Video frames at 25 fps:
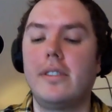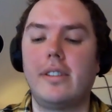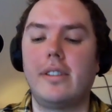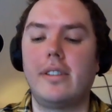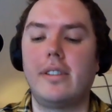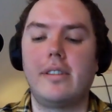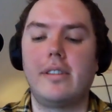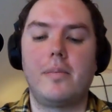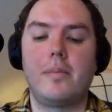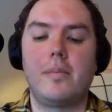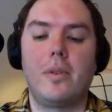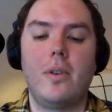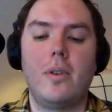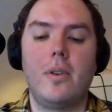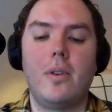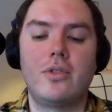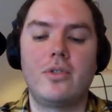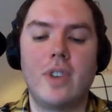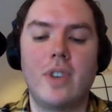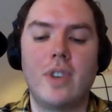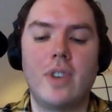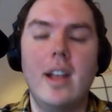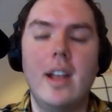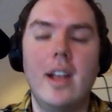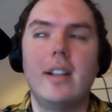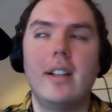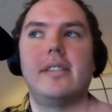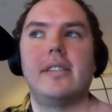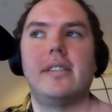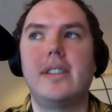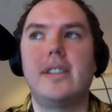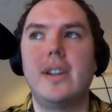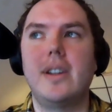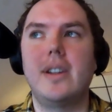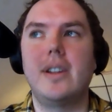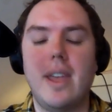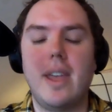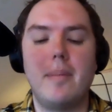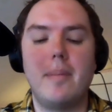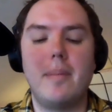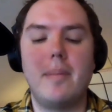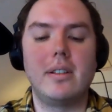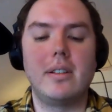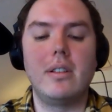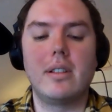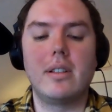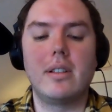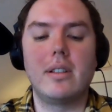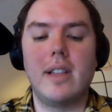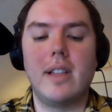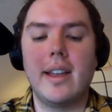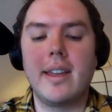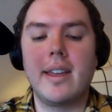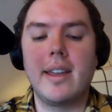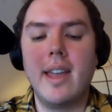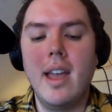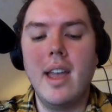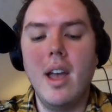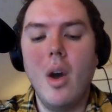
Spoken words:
this approach, let's see what that might look like.